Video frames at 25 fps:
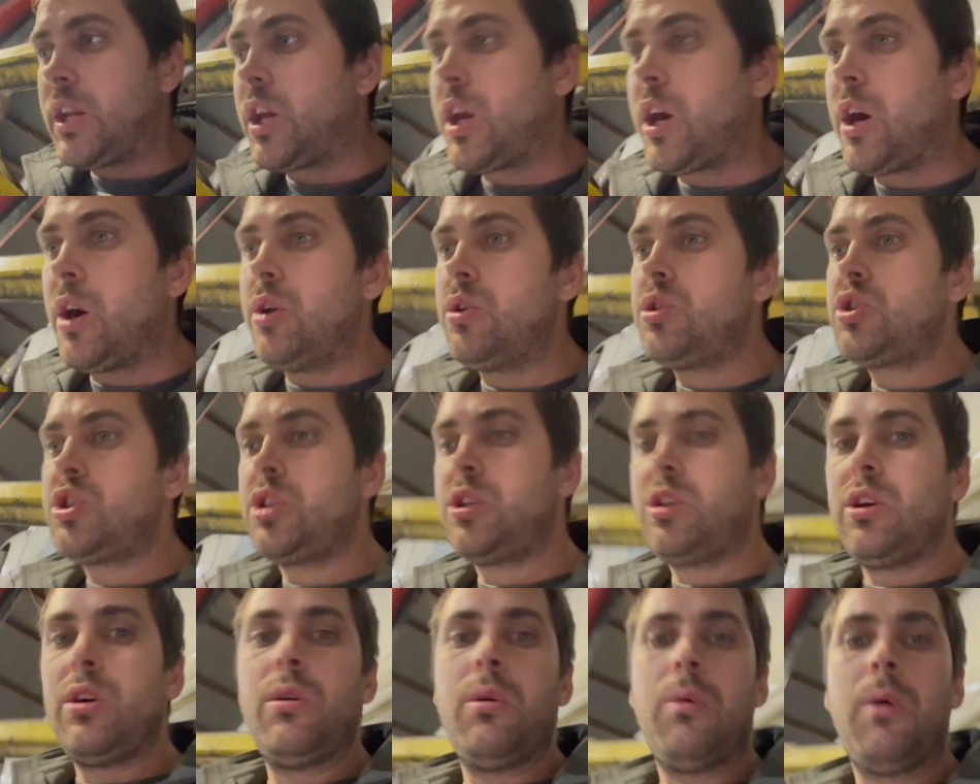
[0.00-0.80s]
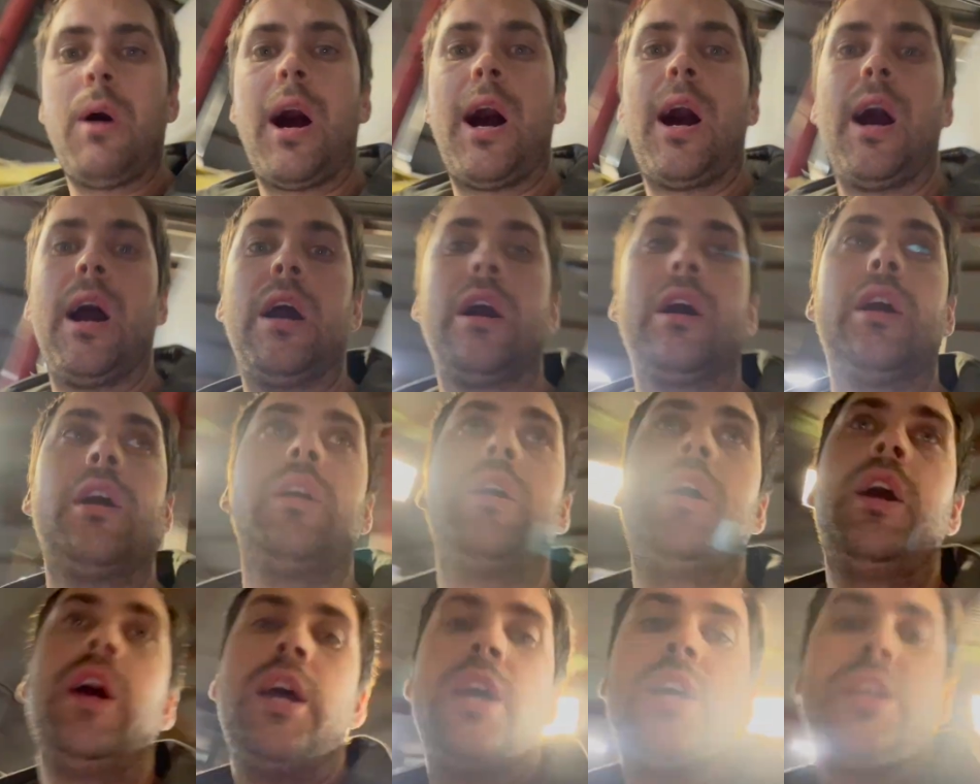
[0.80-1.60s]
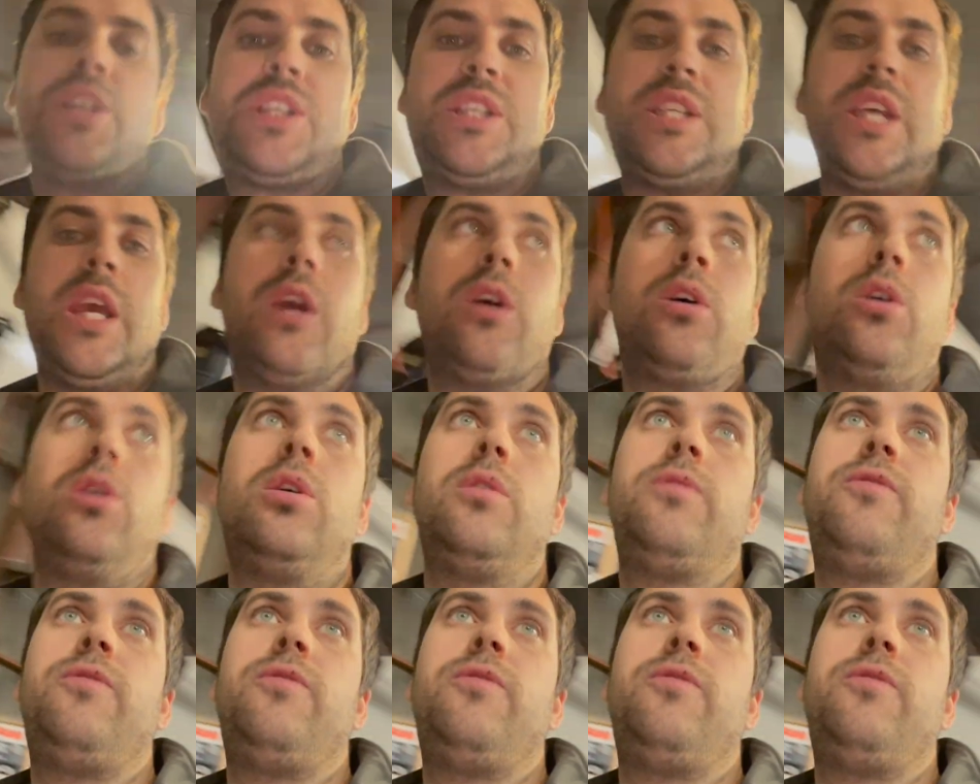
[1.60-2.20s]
goes to our single